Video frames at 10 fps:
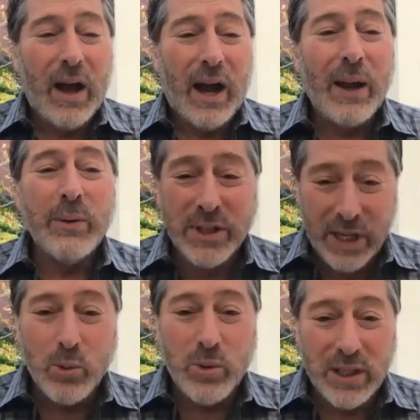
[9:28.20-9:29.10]
I would say
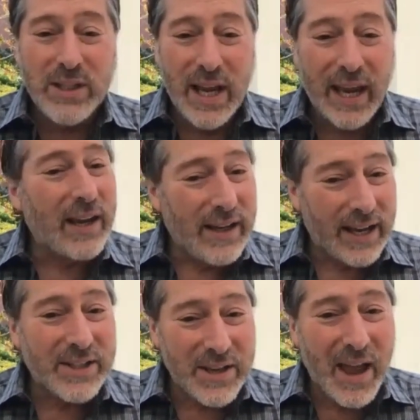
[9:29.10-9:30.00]
you did take a
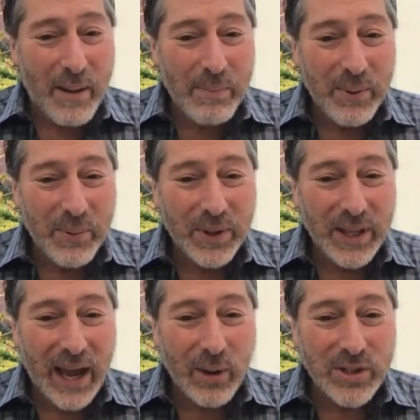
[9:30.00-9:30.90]
next step with
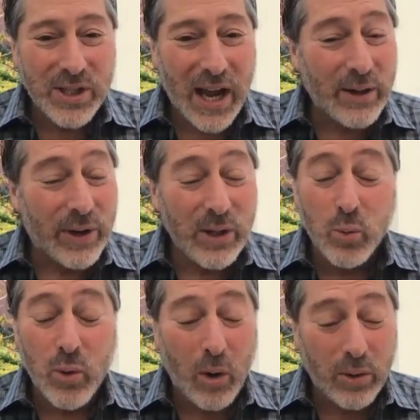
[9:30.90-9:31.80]
The Outsider, and you
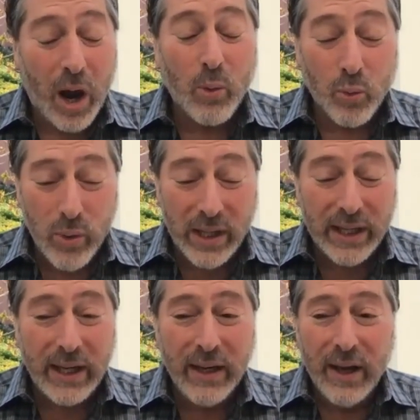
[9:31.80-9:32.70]
wrote a
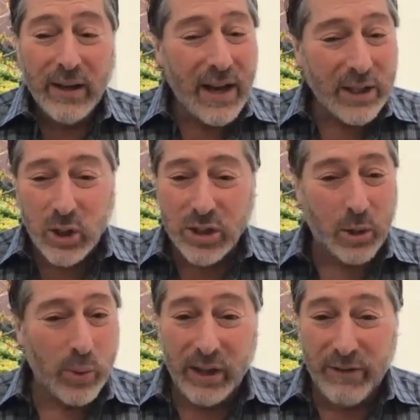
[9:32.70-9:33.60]
really, not just a
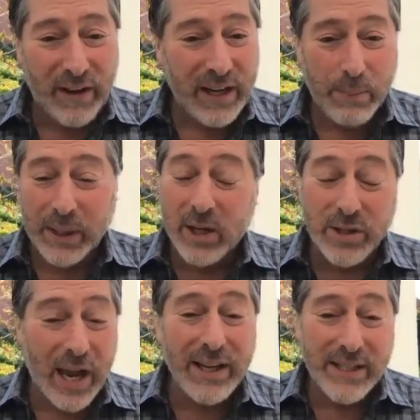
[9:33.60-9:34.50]
really funny play,
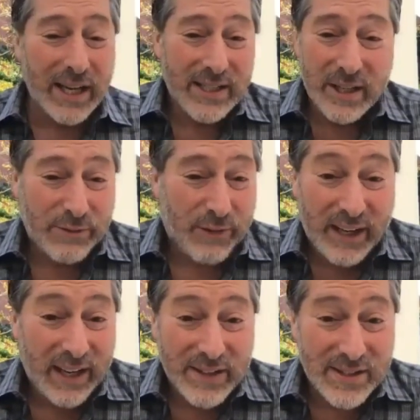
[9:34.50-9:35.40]
because I'd say it's as
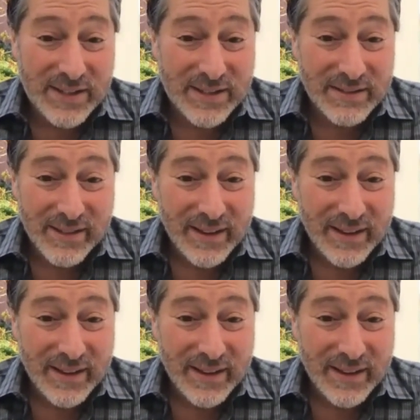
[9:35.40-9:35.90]
funny as